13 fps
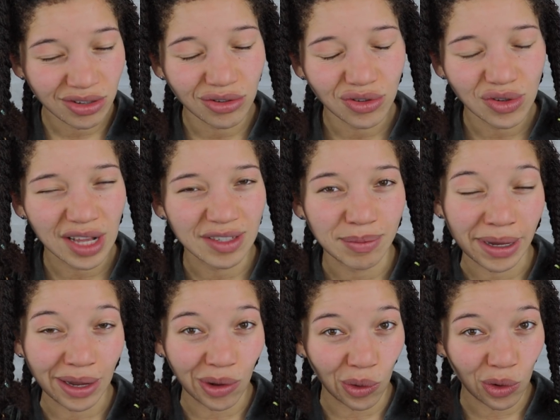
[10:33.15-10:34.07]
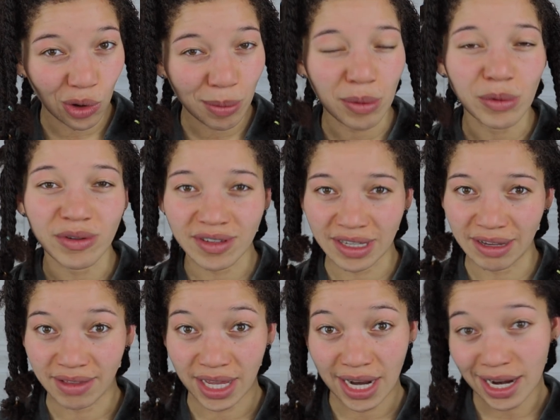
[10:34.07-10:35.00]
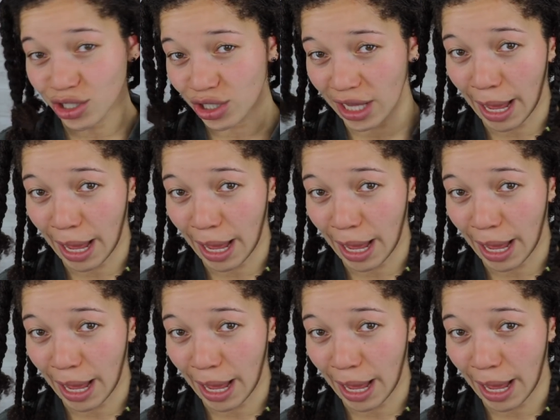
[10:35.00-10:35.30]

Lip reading: So that's my goal, but we'll see if that actually